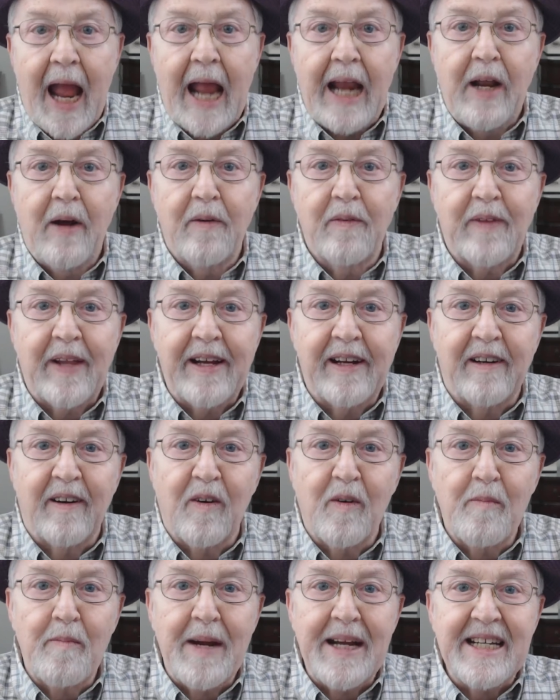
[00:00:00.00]
Hello there,
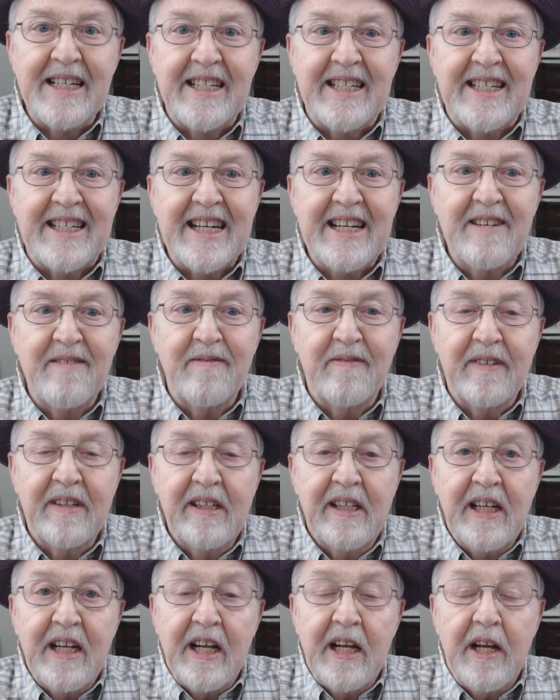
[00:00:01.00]
old man Steve.
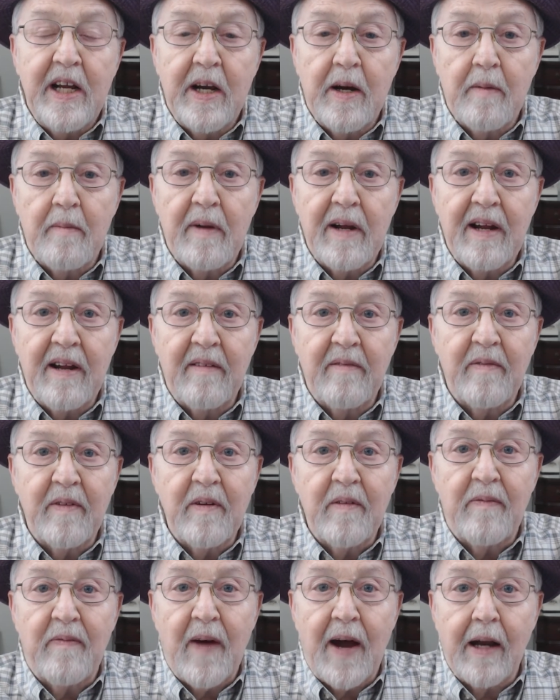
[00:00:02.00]
If
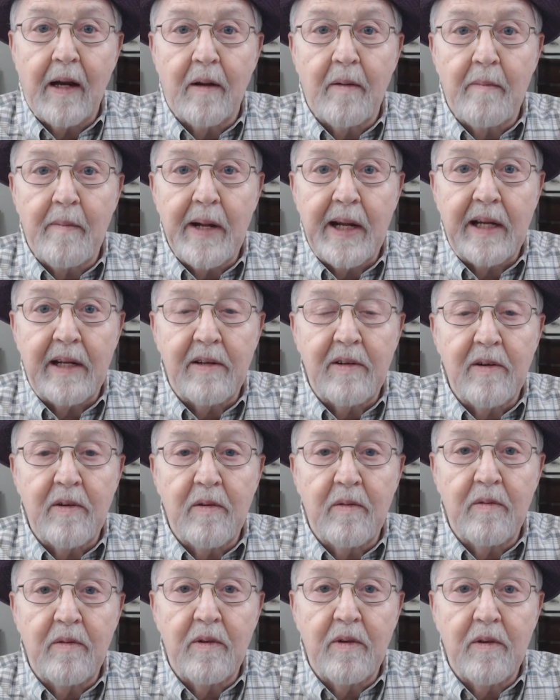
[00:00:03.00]
you follow me,
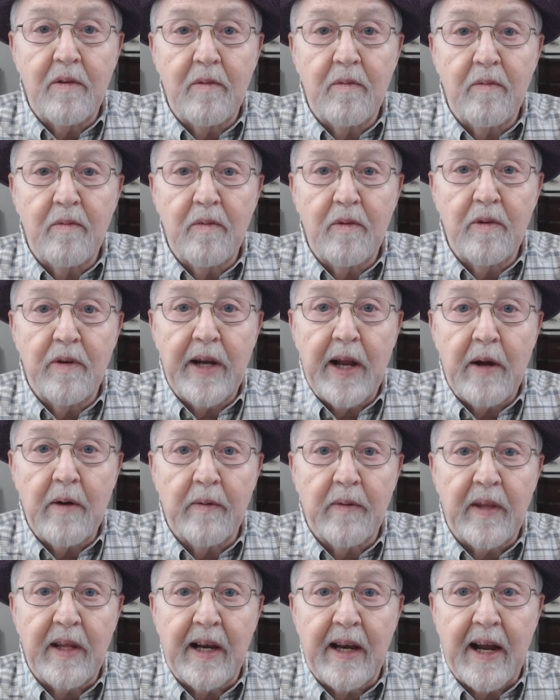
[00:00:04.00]
you
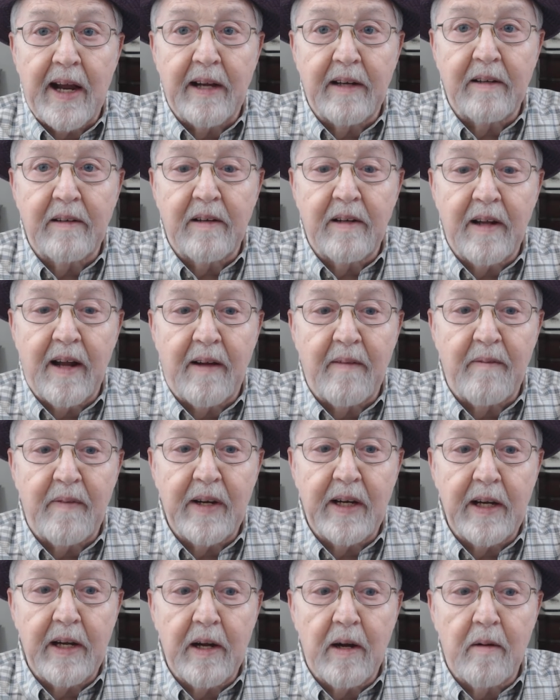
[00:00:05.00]
know that I
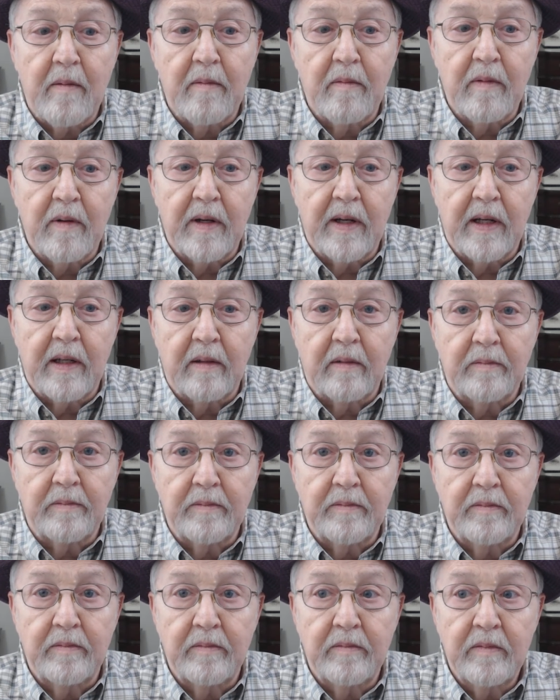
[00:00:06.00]

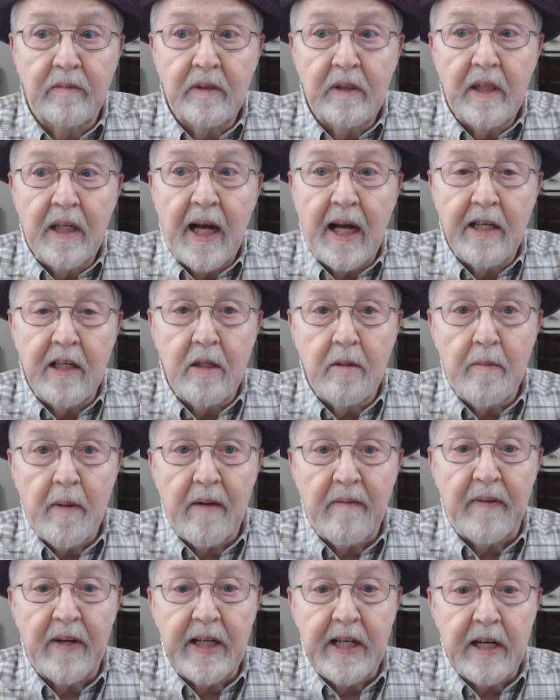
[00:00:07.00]
video. I do
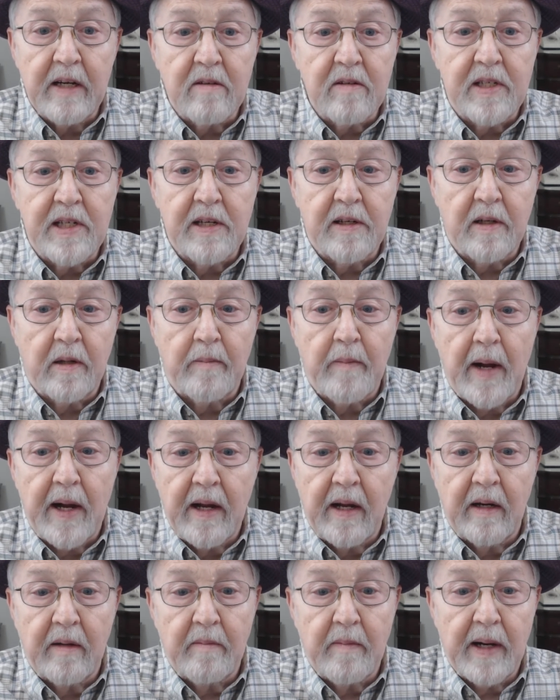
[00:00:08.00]
my videos here
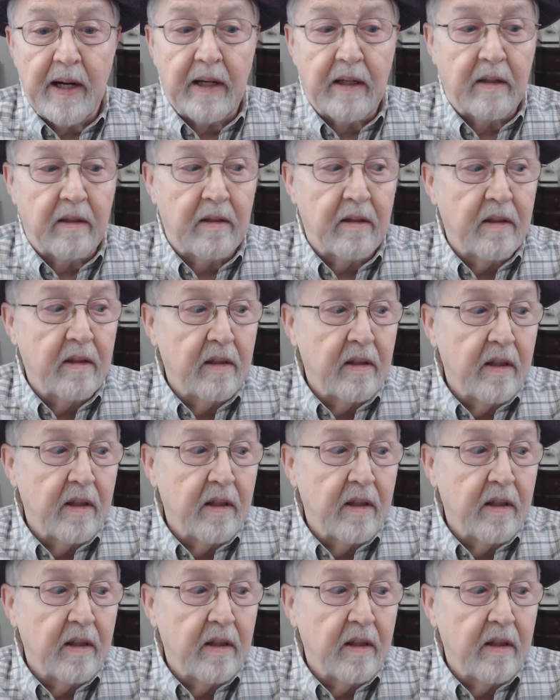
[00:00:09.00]
in my